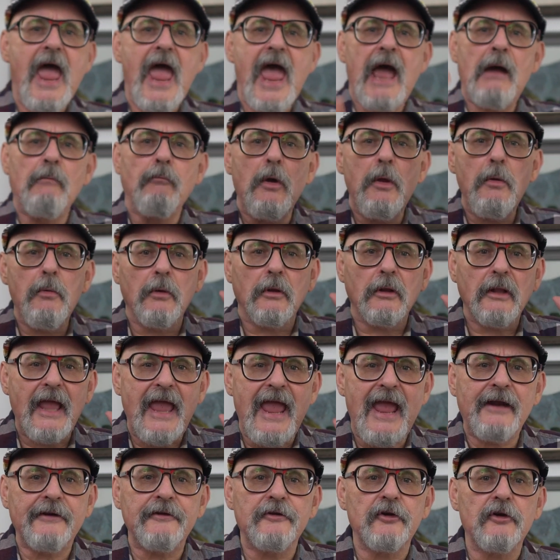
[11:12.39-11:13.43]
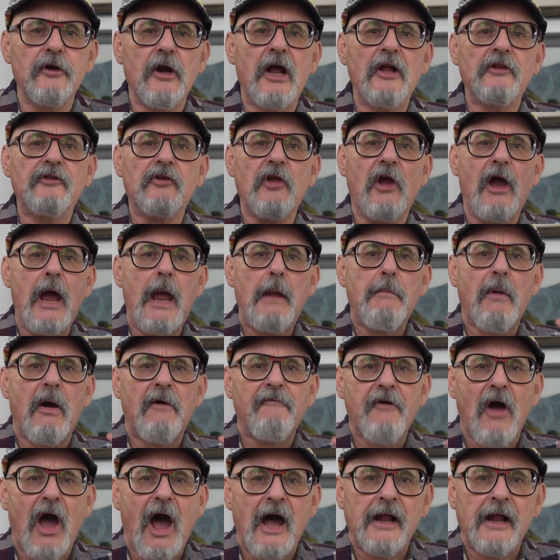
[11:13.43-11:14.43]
and we will enter a time of